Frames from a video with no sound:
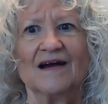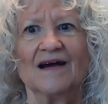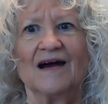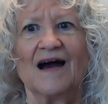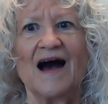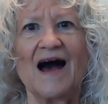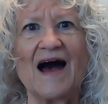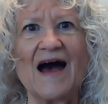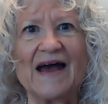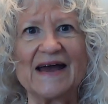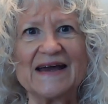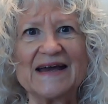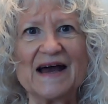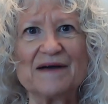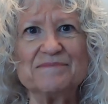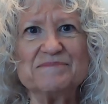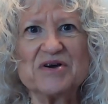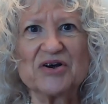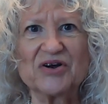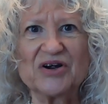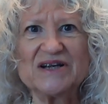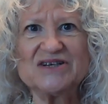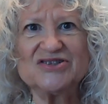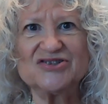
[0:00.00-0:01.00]
Hi, I'm
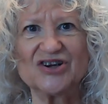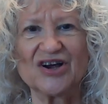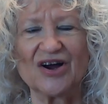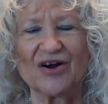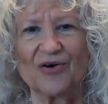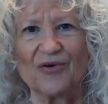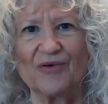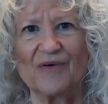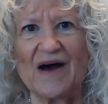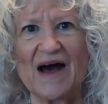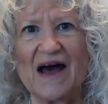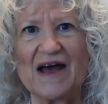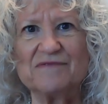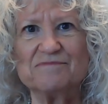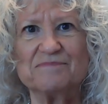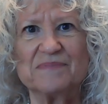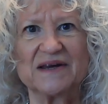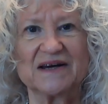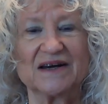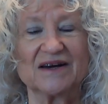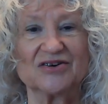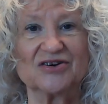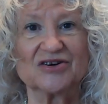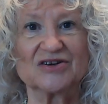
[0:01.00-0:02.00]
Mary Jo. I've
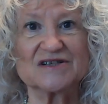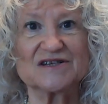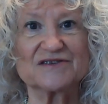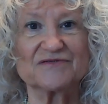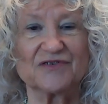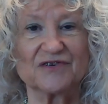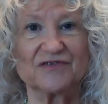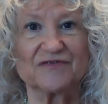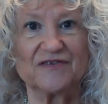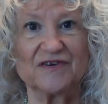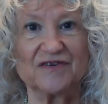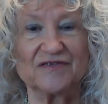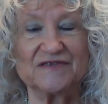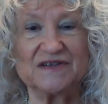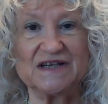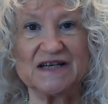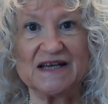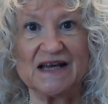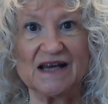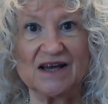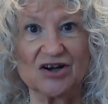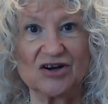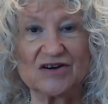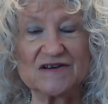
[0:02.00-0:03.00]
been a nurse for 50
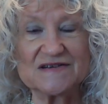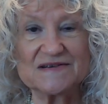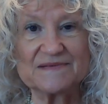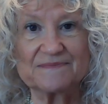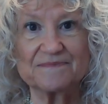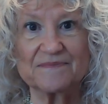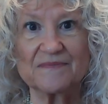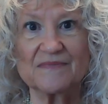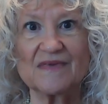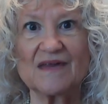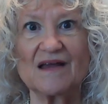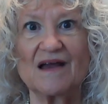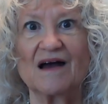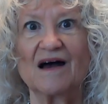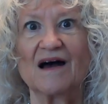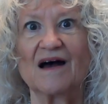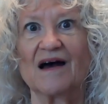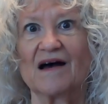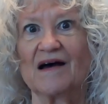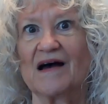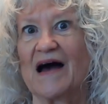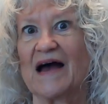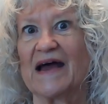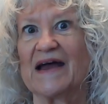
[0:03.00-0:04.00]
years.
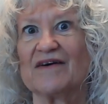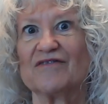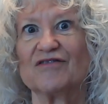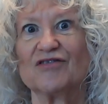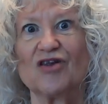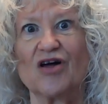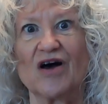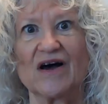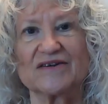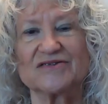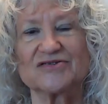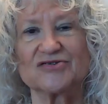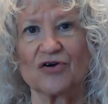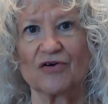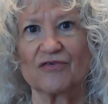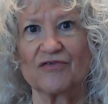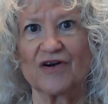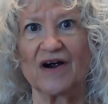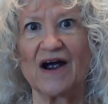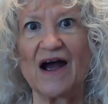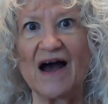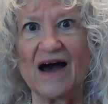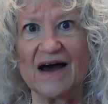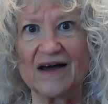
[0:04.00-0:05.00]
I have lost over
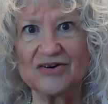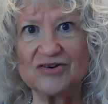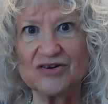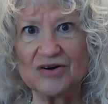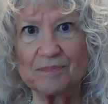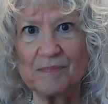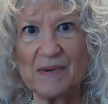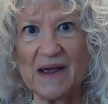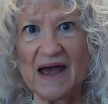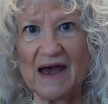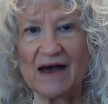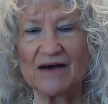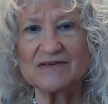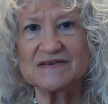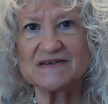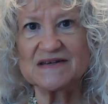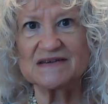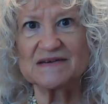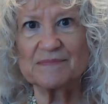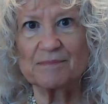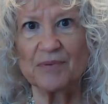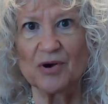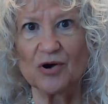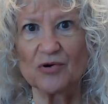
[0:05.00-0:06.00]
100 pounds
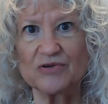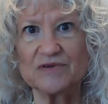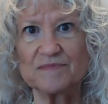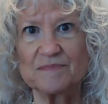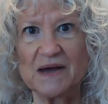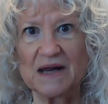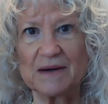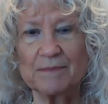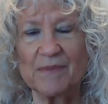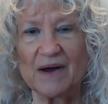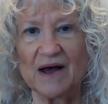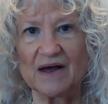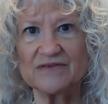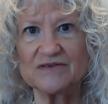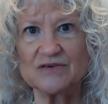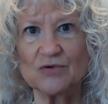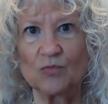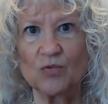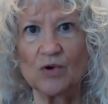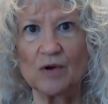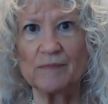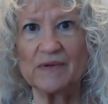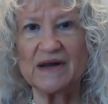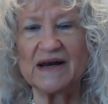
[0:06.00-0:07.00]
as a postmenopausal
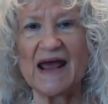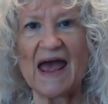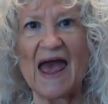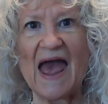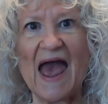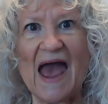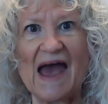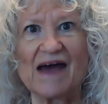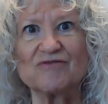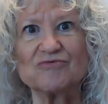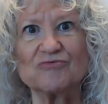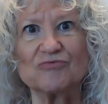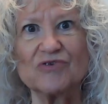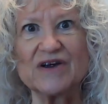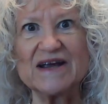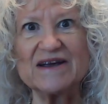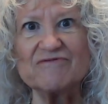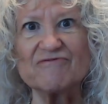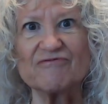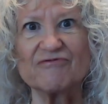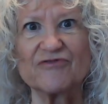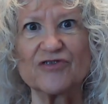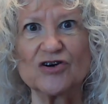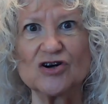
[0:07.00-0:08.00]
woman and
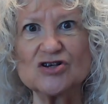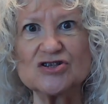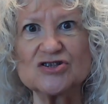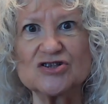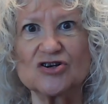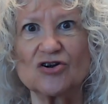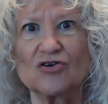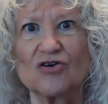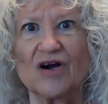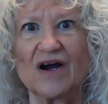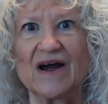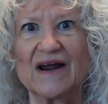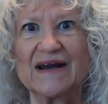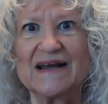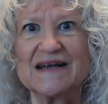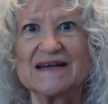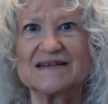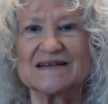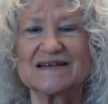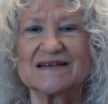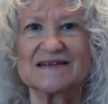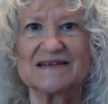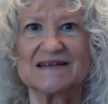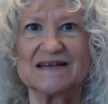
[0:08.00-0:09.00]
reversed chronic
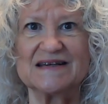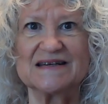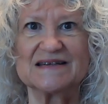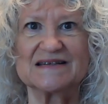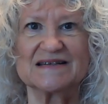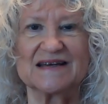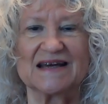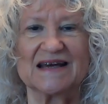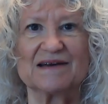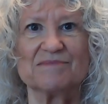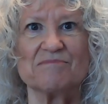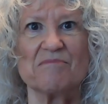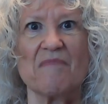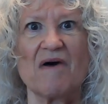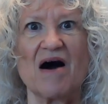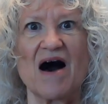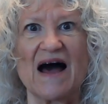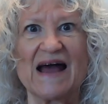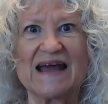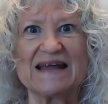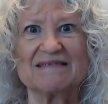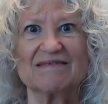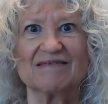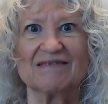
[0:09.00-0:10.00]
disease in
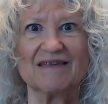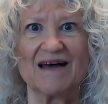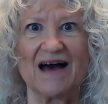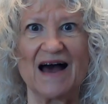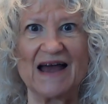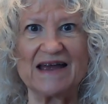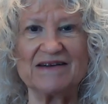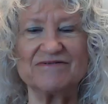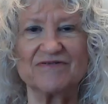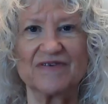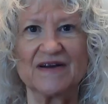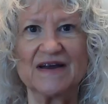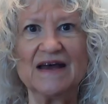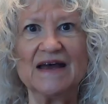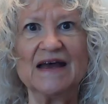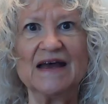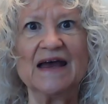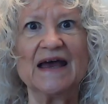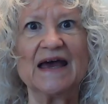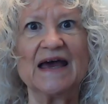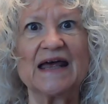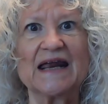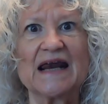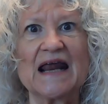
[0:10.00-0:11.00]
my life.
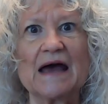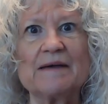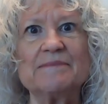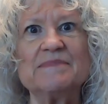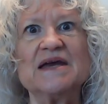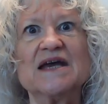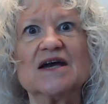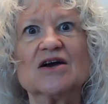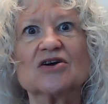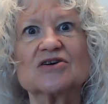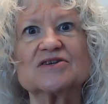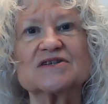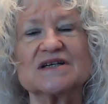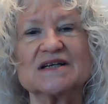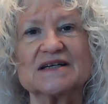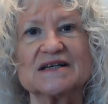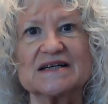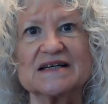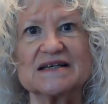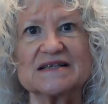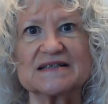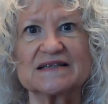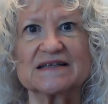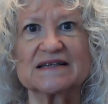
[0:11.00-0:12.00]
And I'm here to
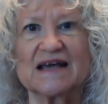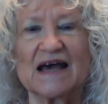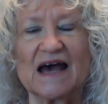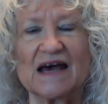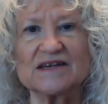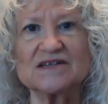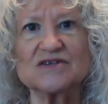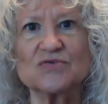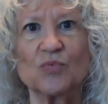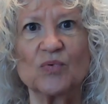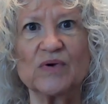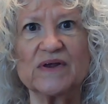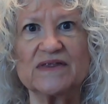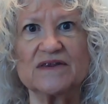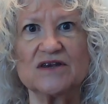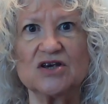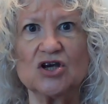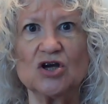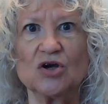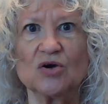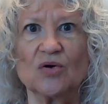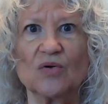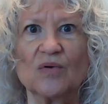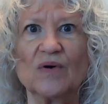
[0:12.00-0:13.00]
discuss with
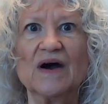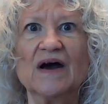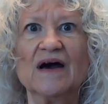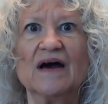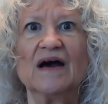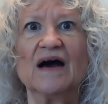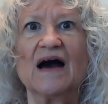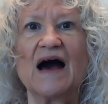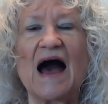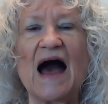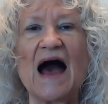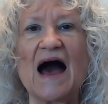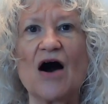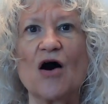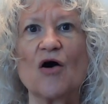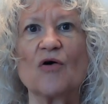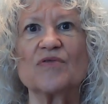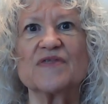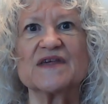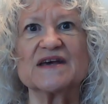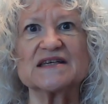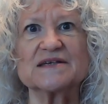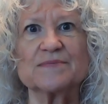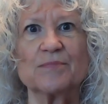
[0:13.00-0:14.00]
you
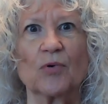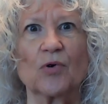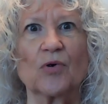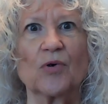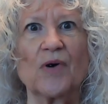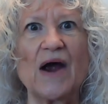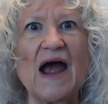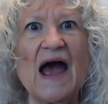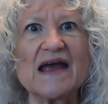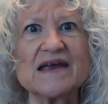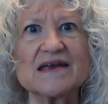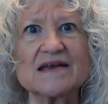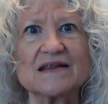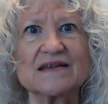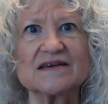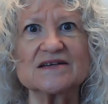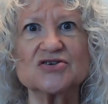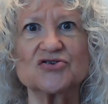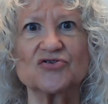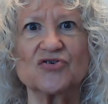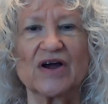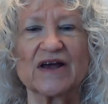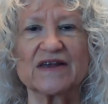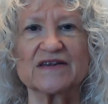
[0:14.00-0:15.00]
how this
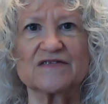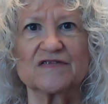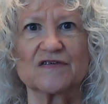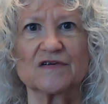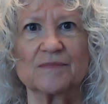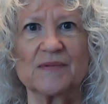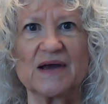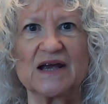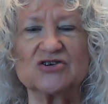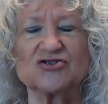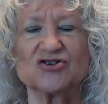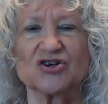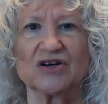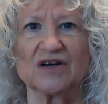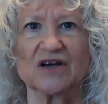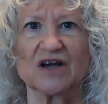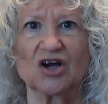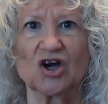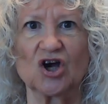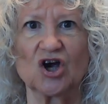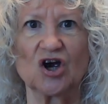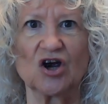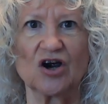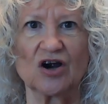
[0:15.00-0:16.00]
miraculous transformation
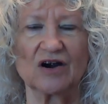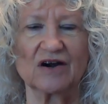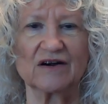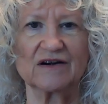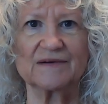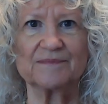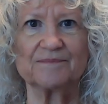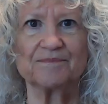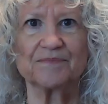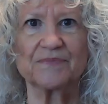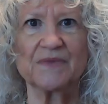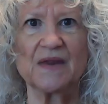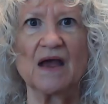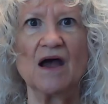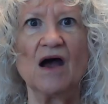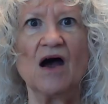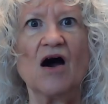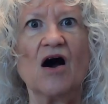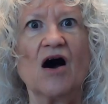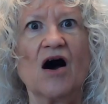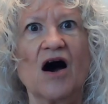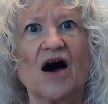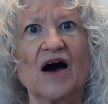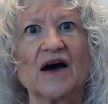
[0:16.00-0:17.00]
occurred.
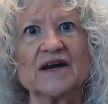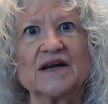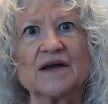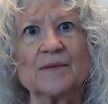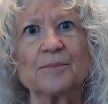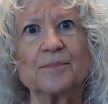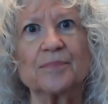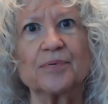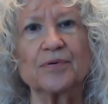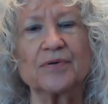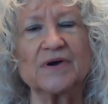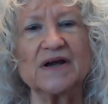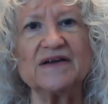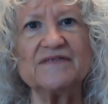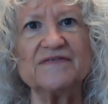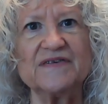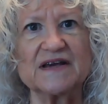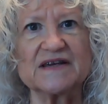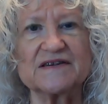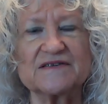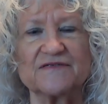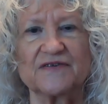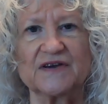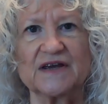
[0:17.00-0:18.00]
On a
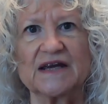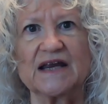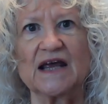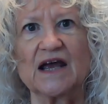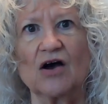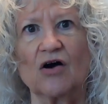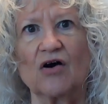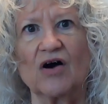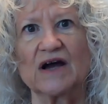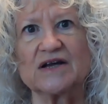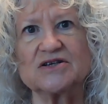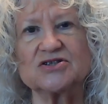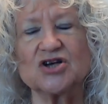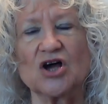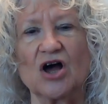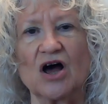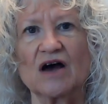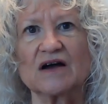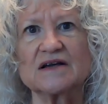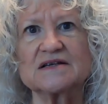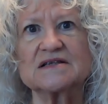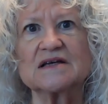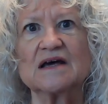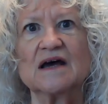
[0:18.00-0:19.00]
previous video, I
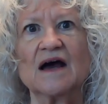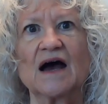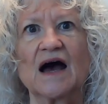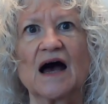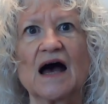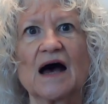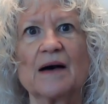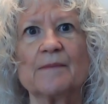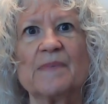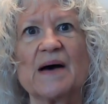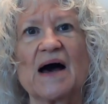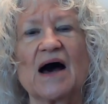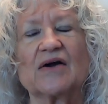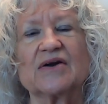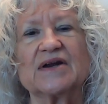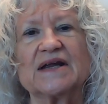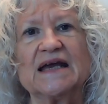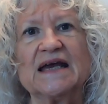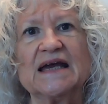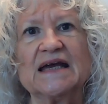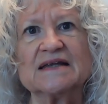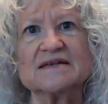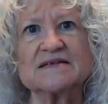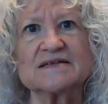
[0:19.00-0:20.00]
talked about
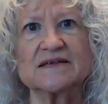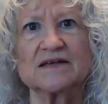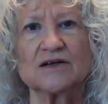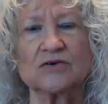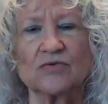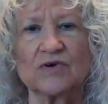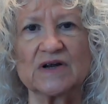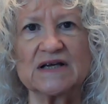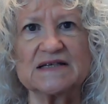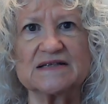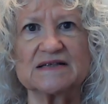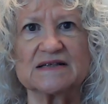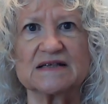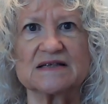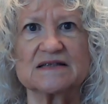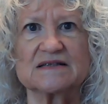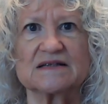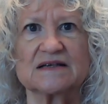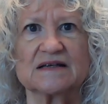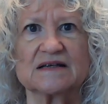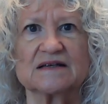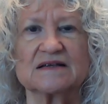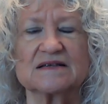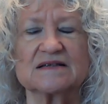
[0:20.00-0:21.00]
insulin
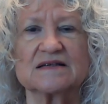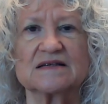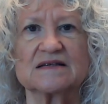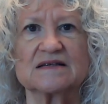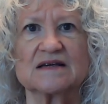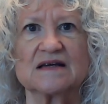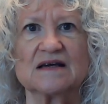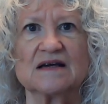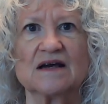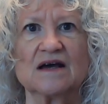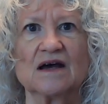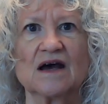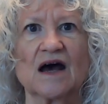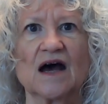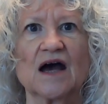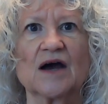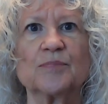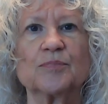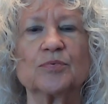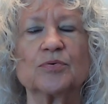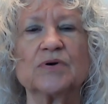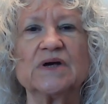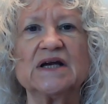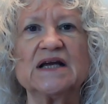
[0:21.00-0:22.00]
resistance, a
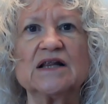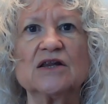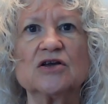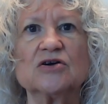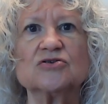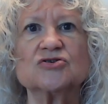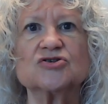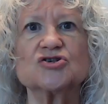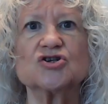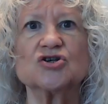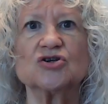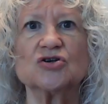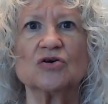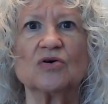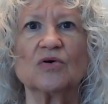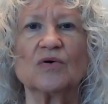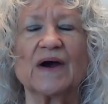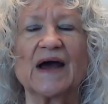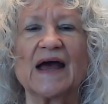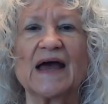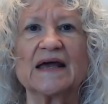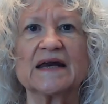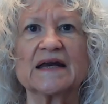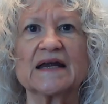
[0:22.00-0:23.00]
prelude to
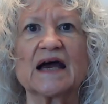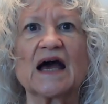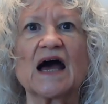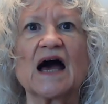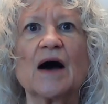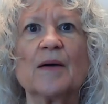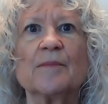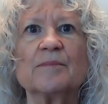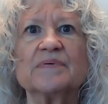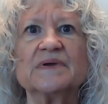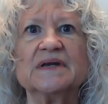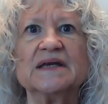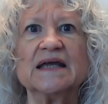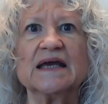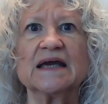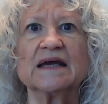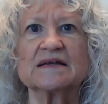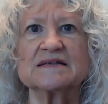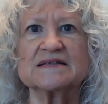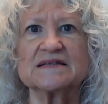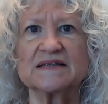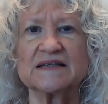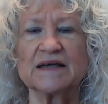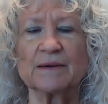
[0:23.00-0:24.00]
and
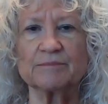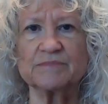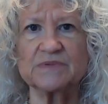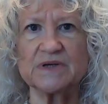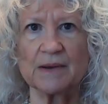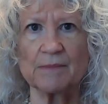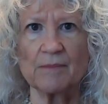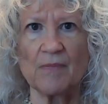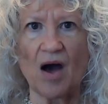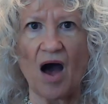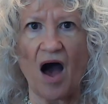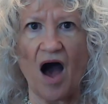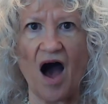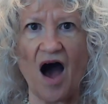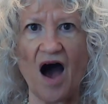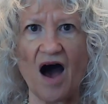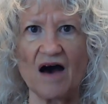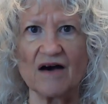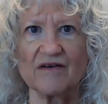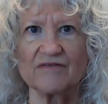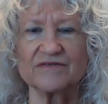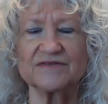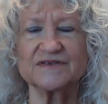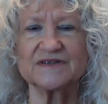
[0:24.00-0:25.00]
accompanying symptom
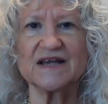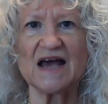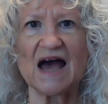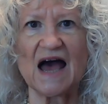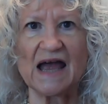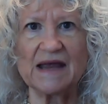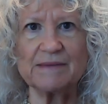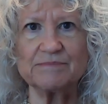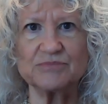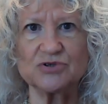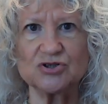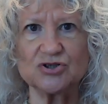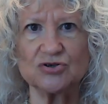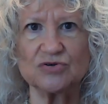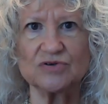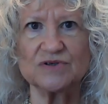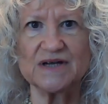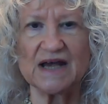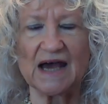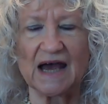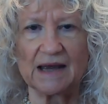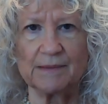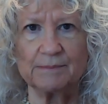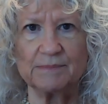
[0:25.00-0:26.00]
of type 2
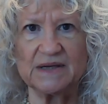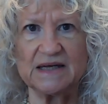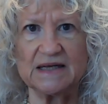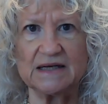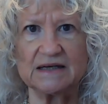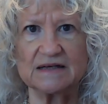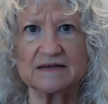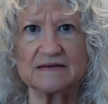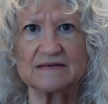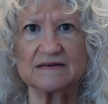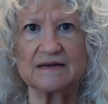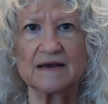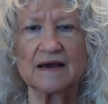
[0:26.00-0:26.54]
diabetes,